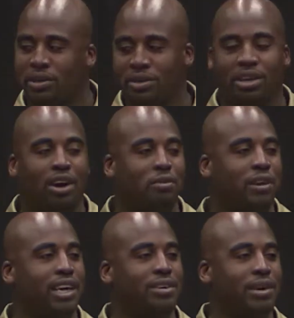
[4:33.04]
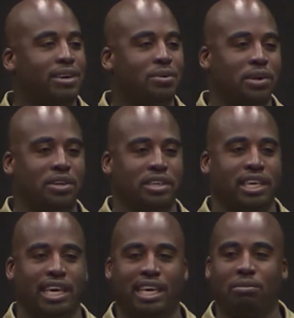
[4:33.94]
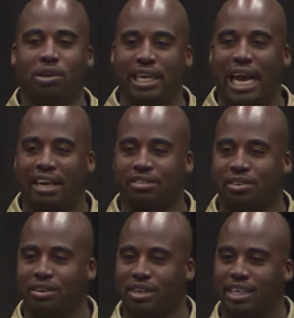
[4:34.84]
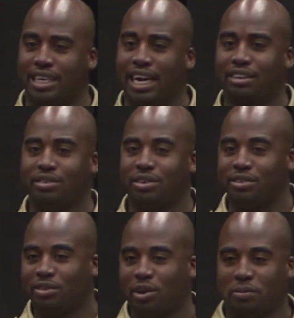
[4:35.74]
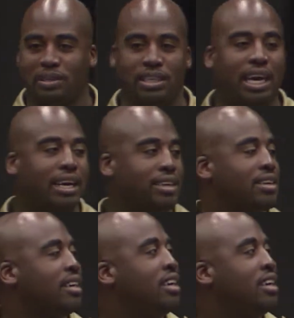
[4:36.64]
do you call flying around the world? You can't get more national or international in scope than that.